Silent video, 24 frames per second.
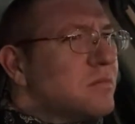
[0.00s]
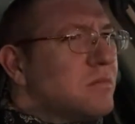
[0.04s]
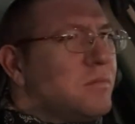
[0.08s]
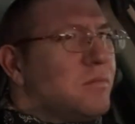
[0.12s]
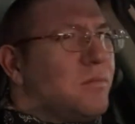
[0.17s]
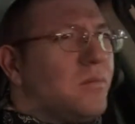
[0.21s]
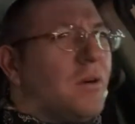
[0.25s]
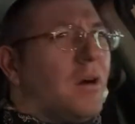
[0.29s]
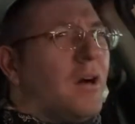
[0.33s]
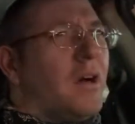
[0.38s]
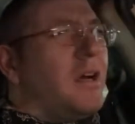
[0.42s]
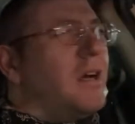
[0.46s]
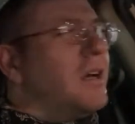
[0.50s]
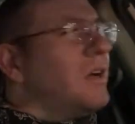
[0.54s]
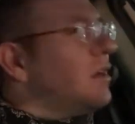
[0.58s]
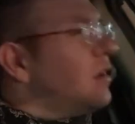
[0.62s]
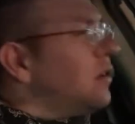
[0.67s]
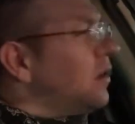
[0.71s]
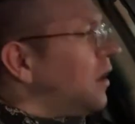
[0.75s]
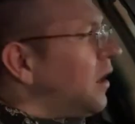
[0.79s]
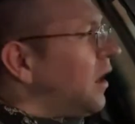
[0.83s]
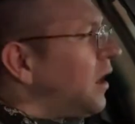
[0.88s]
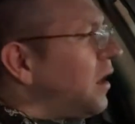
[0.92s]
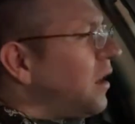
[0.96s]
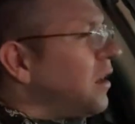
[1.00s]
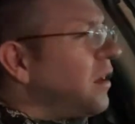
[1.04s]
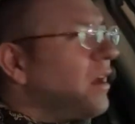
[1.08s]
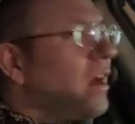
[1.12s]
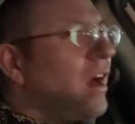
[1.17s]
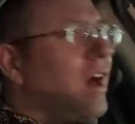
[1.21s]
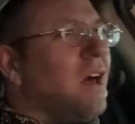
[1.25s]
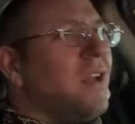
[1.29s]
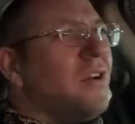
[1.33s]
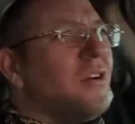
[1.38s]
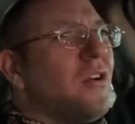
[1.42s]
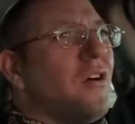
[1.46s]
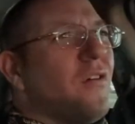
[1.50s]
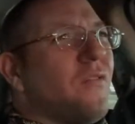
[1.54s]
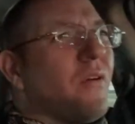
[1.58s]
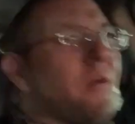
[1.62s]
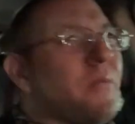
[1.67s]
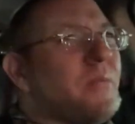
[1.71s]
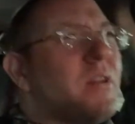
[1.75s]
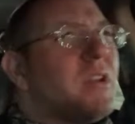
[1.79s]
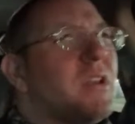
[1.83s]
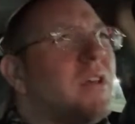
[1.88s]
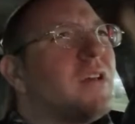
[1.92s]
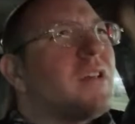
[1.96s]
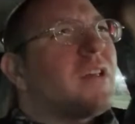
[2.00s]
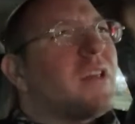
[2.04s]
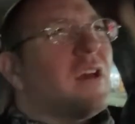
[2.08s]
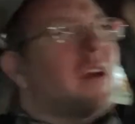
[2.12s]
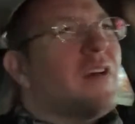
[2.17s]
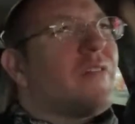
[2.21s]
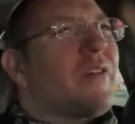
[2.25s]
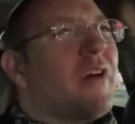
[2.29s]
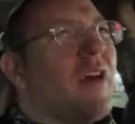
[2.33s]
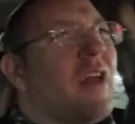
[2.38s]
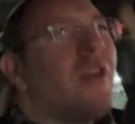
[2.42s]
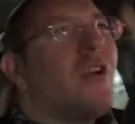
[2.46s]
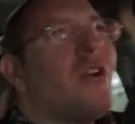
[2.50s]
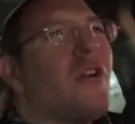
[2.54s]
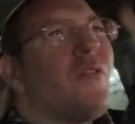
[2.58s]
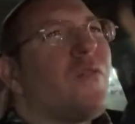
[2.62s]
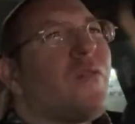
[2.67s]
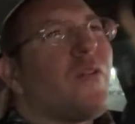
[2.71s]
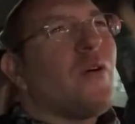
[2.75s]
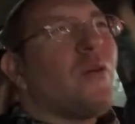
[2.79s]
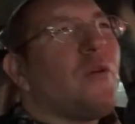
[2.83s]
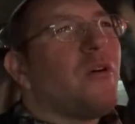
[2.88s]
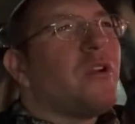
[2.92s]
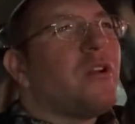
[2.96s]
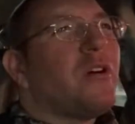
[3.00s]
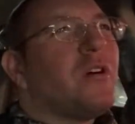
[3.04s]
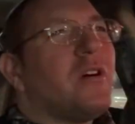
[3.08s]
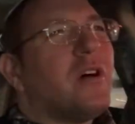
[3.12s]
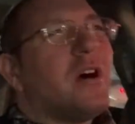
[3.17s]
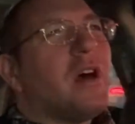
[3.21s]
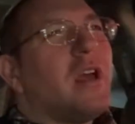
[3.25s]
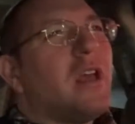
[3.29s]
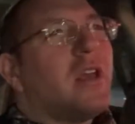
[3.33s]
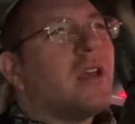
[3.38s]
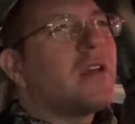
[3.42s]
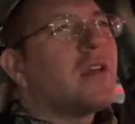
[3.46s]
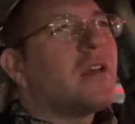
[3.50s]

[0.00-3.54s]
But I don't know if I'm gonna. I don't know if I want to like,